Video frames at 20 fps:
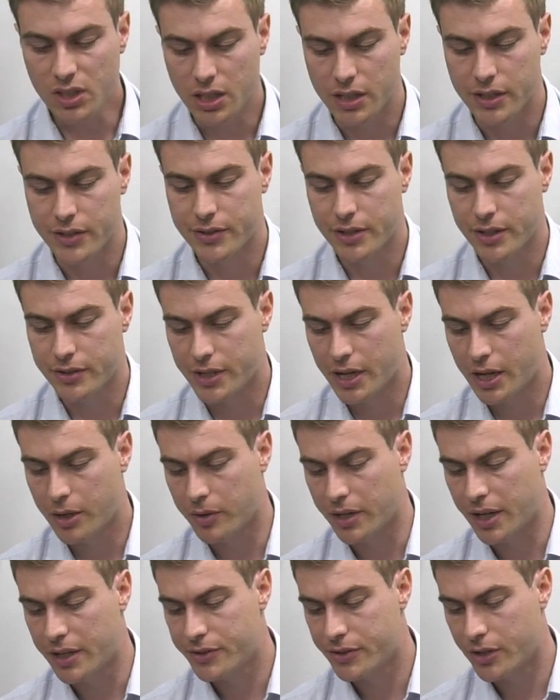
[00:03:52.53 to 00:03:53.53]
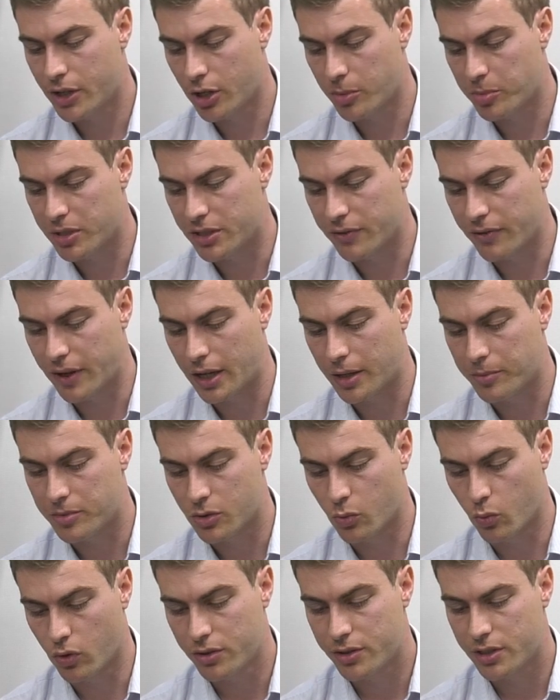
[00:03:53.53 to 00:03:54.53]
He says, Howard, as the hobby
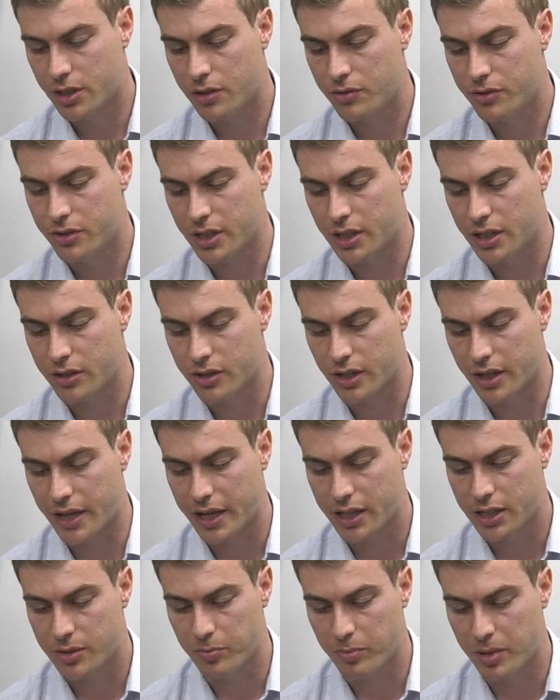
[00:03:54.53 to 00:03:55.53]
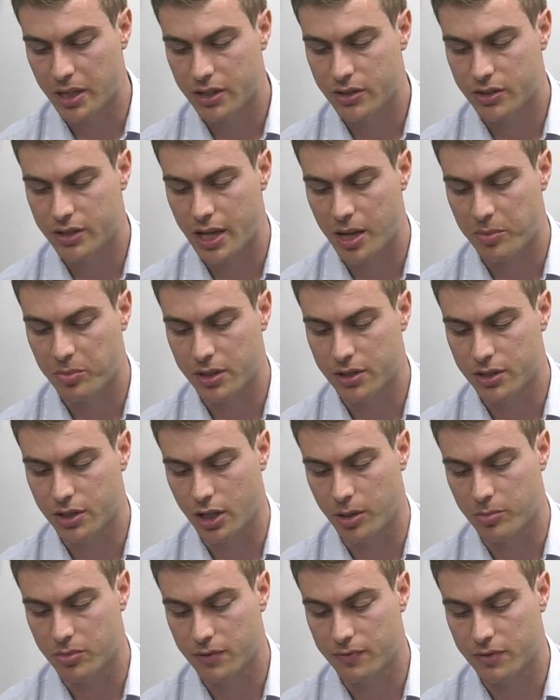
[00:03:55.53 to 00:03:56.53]
develops, what do you see as the next big step in
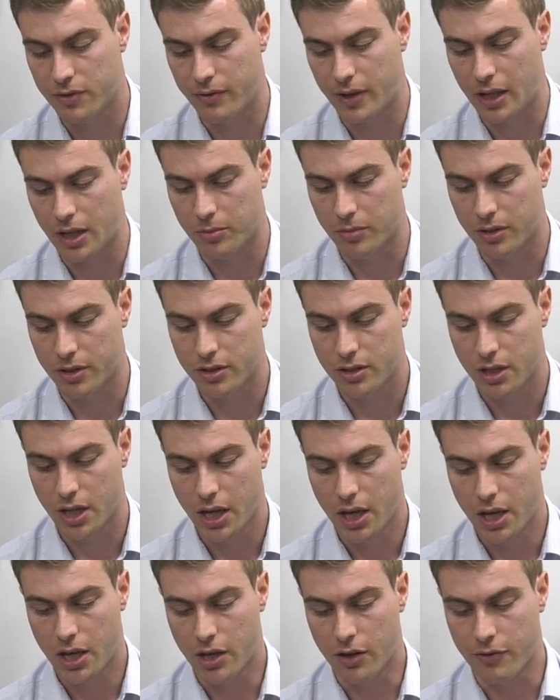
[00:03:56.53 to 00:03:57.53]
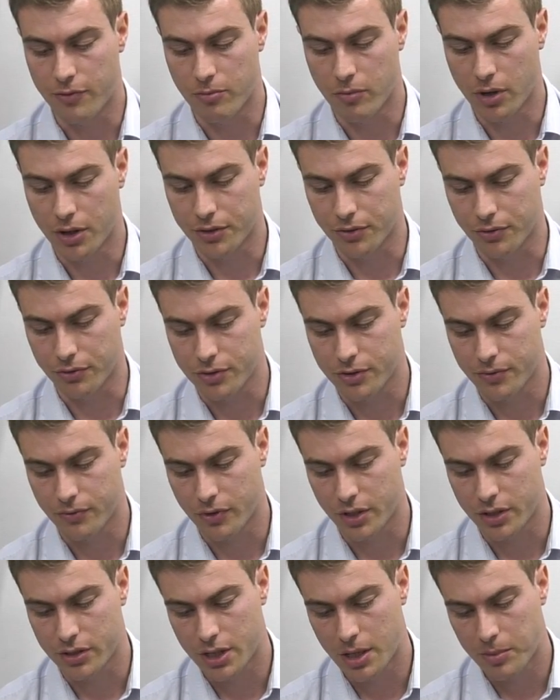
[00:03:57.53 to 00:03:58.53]
terms of development of models?
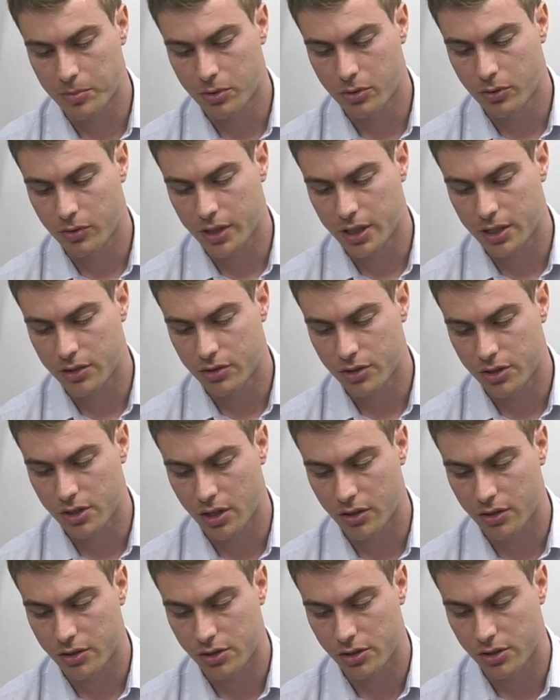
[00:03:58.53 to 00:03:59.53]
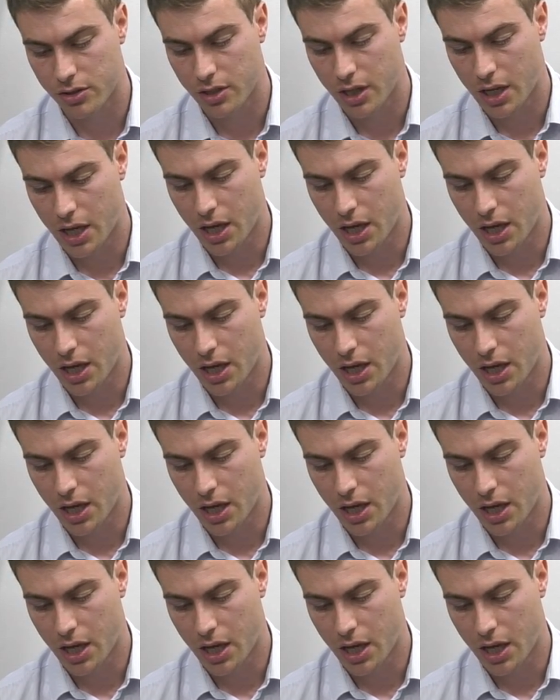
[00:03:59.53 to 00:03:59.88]
For example, the introduction